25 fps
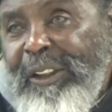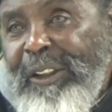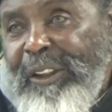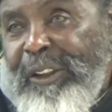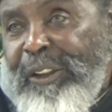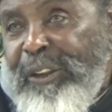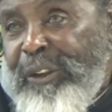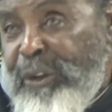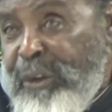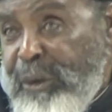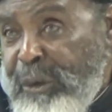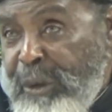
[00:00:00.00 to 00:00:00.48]

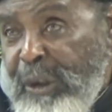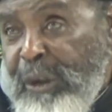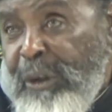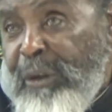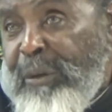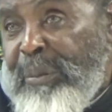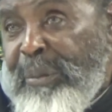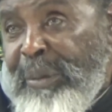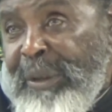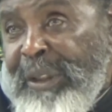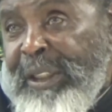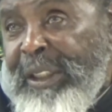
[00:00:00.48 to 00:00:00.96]
you're
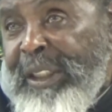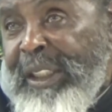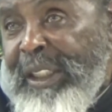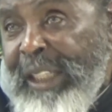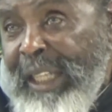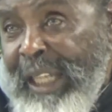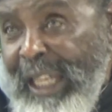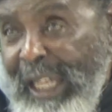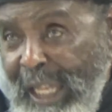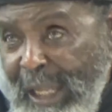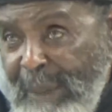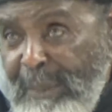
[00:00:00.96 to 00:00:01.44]
going to be
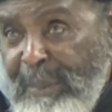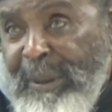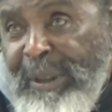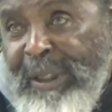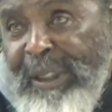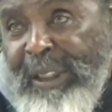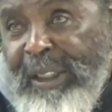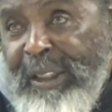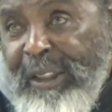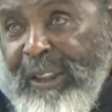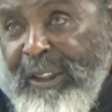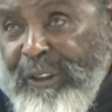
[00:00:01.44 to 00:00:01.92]
happy
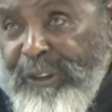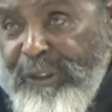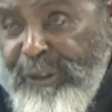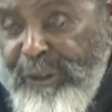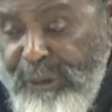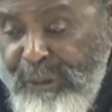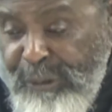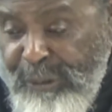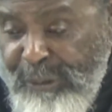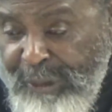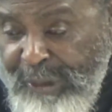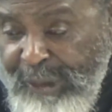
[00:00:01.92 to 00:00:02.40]
because
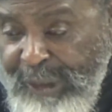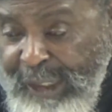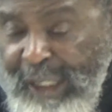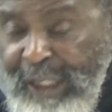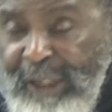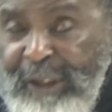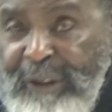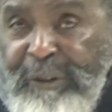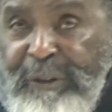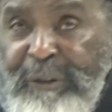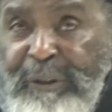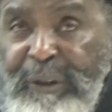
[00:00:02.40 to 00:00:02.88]
you are
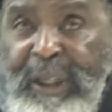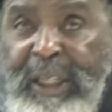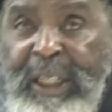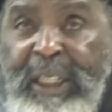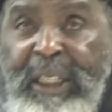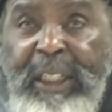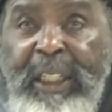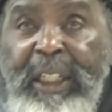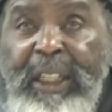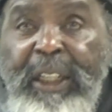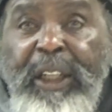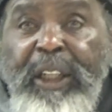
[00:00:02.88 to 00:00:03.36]
not
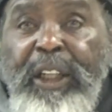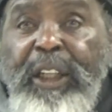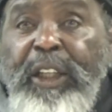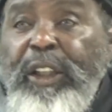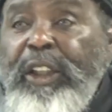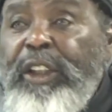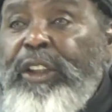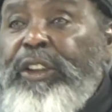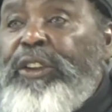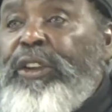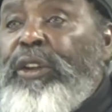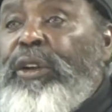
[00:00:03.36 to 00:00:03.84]
afraid.
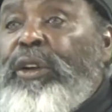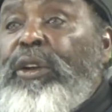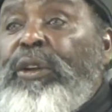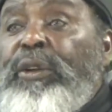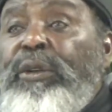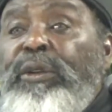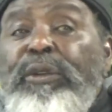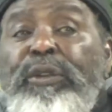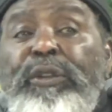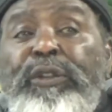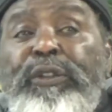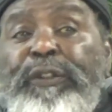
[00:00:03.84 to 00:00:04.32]
To
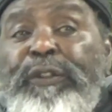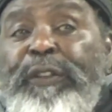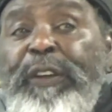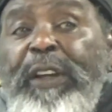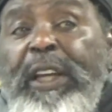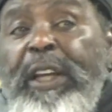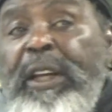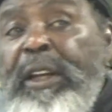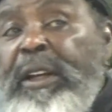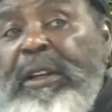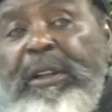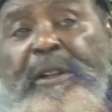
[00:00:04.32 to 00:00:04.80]
lose
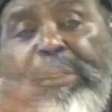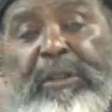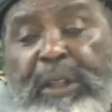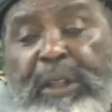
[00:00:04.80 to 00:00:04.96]
fear,